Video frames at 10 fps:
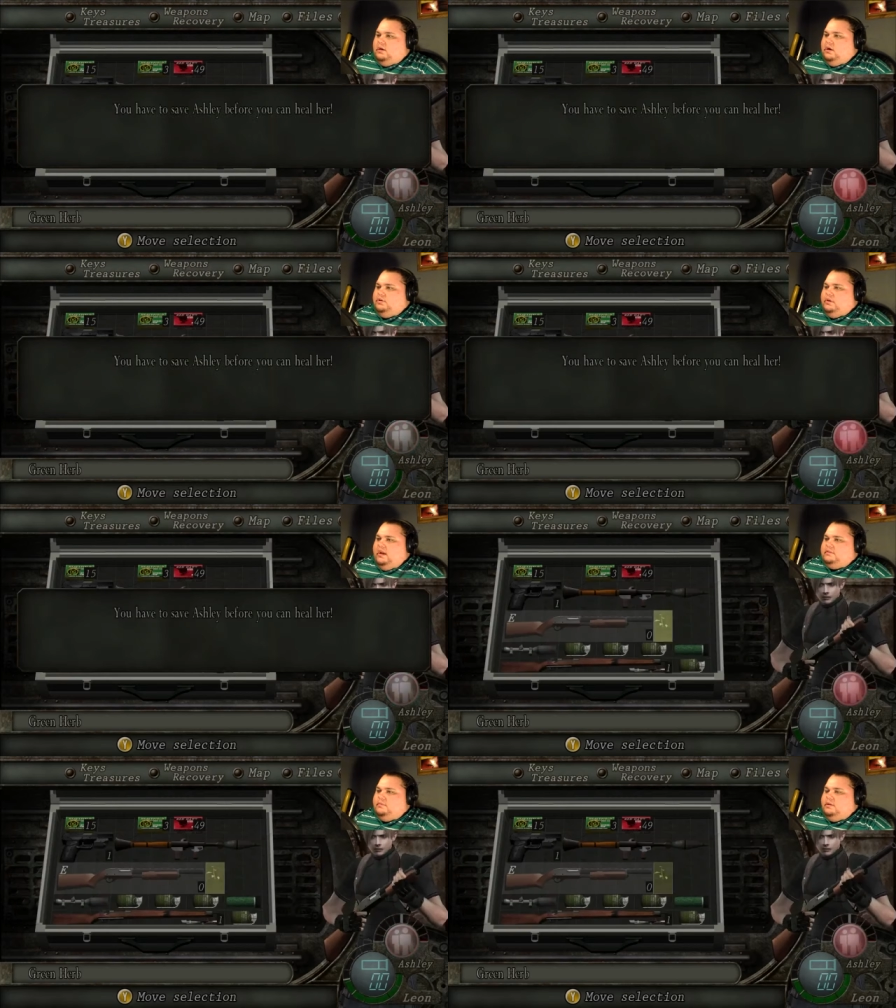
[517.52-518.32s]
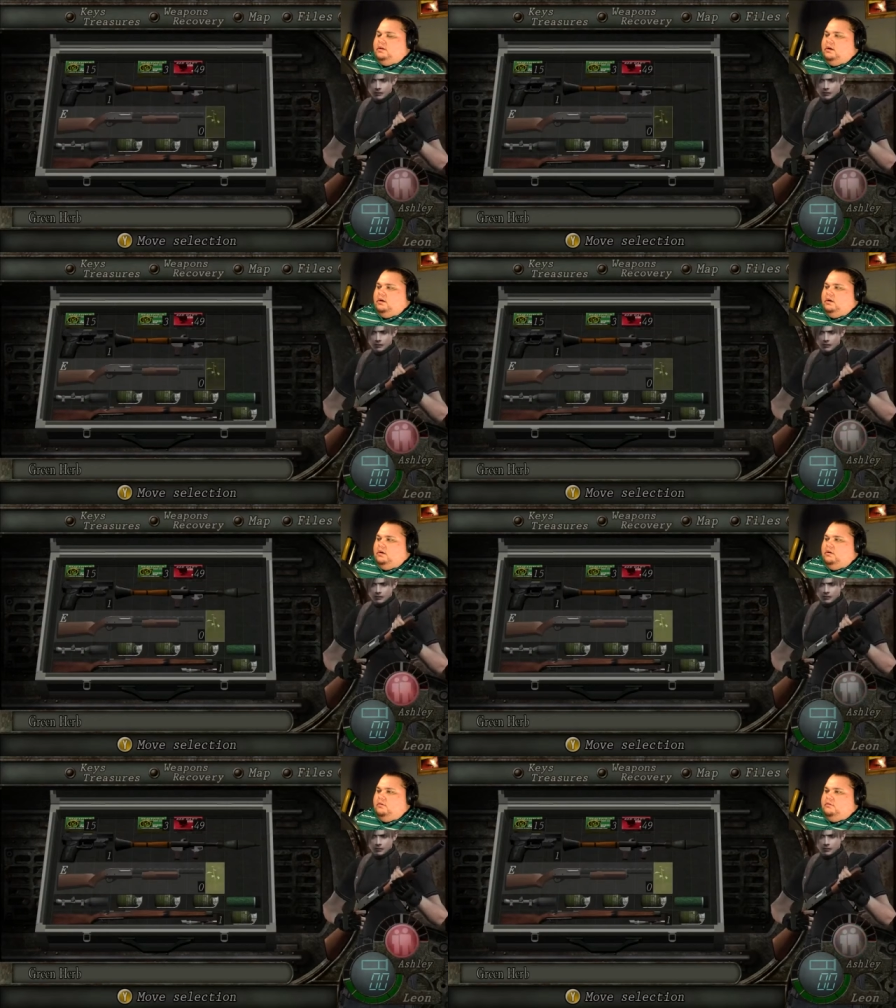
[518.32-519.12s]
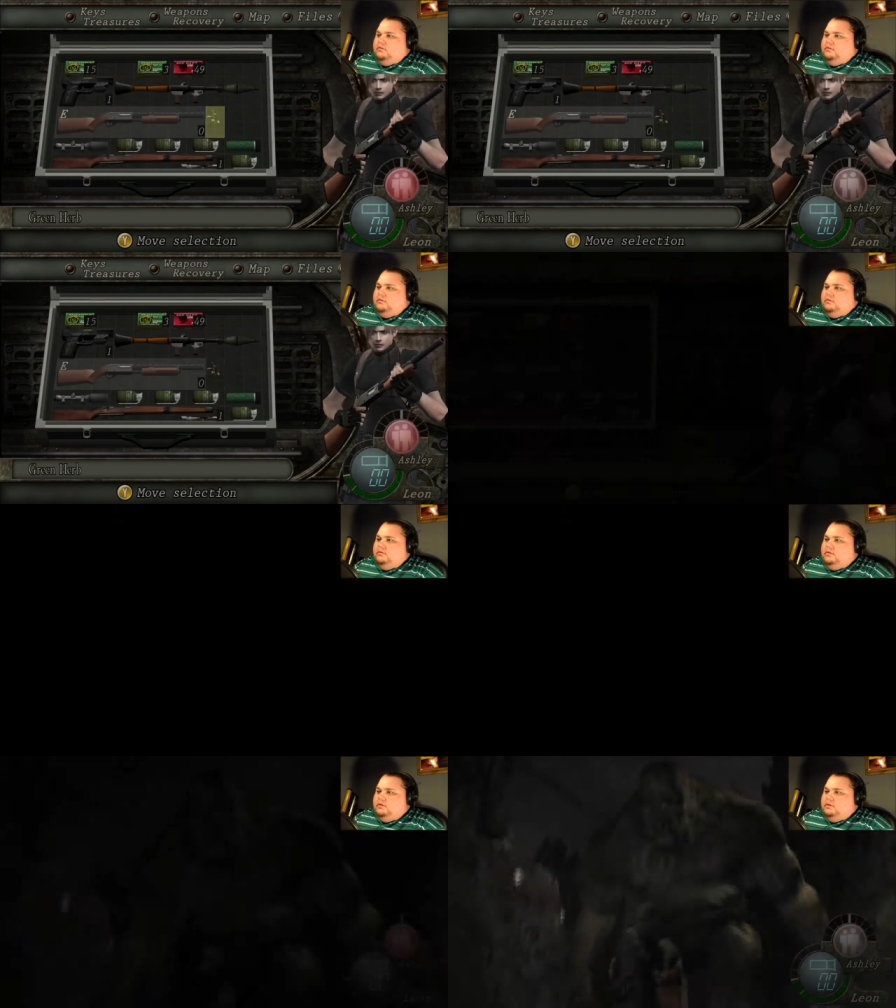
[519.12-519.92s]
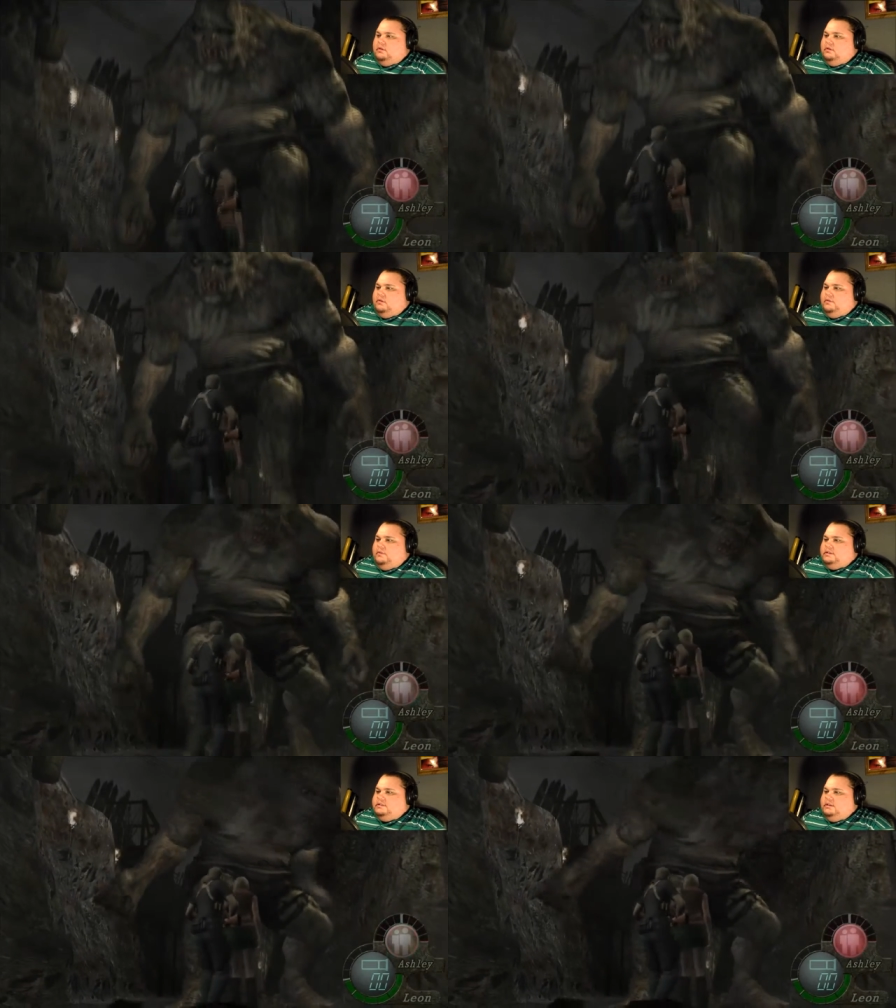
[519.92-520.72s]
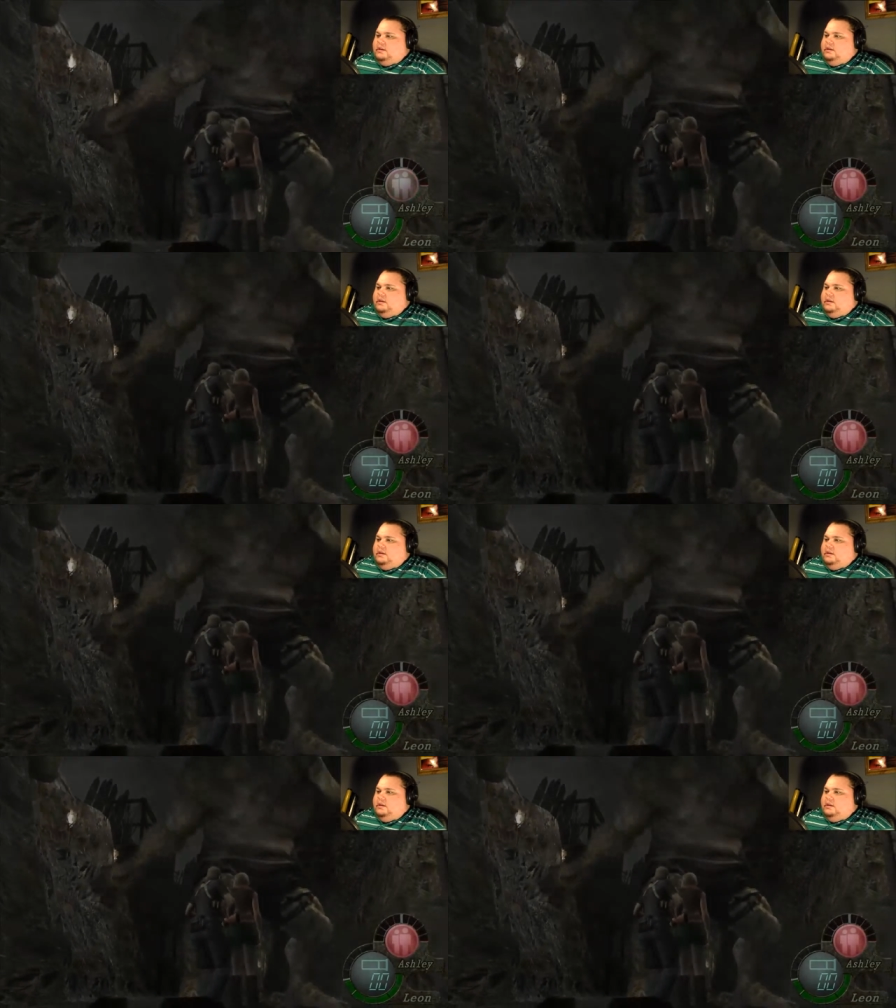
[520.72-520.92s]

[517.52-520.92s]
Oh, you have to be... oh. This isn't